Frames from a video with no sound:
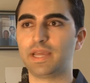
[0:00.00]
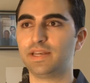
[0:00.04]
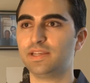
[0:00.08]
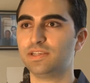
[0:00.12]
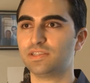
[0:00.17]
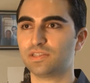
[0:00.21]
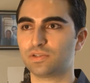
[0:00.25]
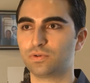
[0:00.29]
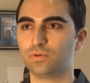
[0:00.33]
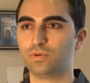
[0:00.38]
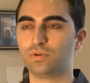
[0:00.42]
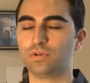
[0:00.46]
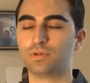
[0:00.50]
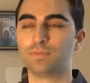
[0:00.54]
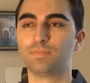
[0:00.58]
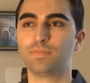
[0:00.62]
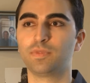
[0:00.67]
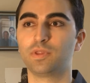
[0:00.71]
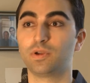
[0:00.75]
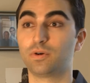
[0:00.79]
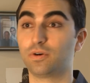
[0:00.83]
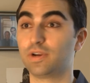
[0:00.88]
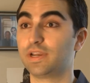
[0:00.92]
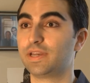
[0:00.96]
any school
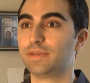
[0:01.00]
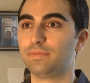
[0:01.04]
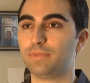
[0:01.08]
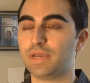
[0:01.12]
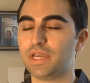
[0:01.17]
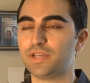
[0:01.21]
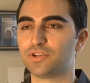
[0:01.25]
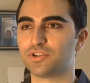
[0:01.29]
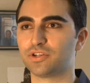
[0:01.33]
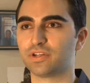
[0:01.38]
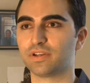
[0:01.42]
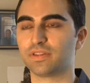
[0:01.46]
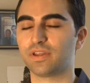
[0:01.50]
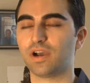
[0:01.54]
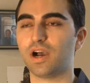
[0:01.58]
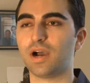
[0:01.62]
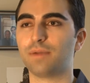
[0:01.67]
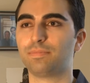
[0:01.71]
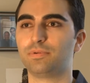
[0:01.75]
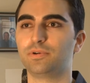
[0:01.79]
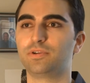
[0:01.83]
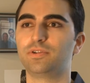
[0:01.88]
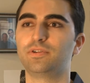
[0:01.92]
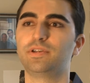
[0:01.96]
or any major the
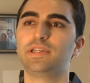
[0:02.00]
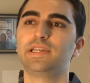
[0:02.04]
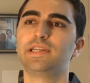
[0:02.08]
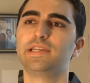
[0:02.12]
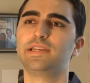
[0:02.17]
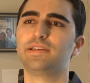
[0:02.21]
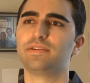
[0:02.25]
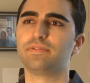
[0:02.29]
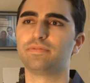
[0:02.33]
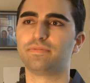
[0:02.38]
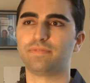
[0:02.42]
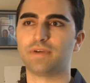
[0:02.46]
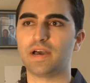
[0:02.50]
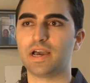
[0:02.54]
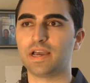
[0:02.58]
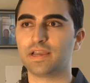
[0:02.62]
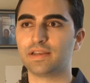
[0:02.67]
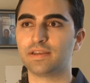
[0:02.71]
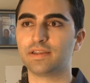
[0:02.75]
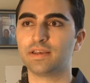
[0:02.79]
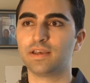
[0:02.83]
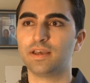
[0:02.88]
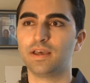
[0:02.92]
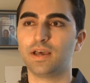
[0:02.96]
opportunity to
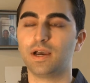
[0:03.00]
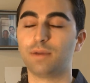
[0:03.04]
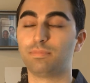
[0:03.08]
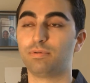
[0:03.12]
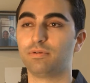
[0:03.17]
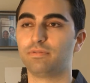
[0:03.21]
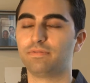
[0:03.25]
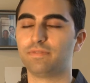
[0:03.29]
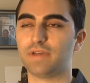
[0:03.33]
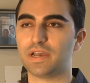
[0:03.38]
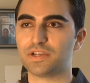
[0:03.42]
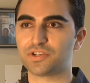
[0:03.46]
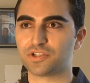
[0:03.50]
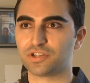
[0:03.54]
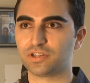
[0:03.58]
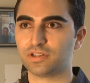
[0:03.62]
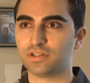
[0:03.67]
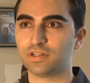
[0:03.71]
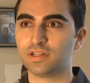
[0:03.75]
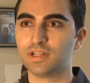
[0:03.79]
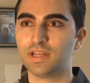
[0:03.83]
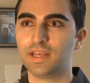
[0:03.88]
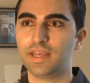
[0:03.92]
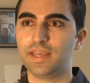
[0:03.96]
find a
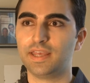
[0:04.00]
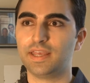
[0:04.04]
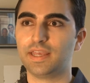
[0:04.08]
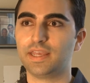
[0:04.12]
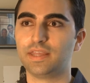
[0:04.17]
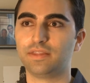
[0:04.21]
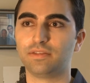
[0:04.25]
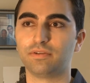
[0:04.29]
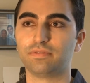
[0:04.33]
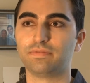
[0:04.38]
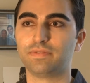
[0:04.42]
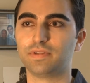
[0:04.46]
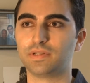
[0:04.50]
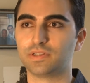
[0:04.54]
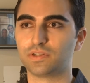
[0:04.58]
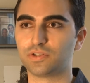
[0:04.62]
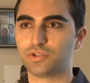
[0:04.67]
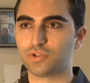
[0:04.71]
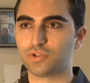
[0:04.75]
professional in their field of